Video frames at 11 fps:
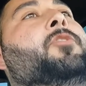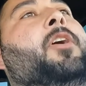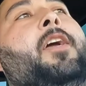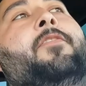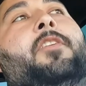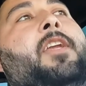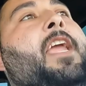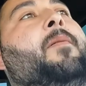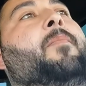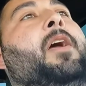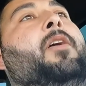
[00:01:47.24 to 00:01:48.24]
Driver
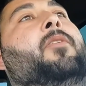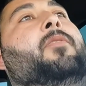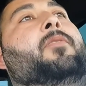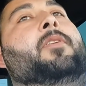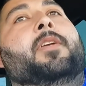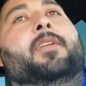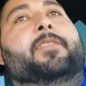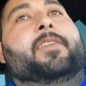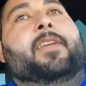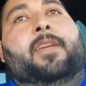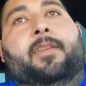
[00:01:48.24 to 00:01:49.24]
came out
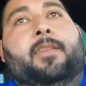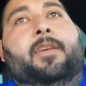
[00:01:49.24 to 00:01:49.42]
saying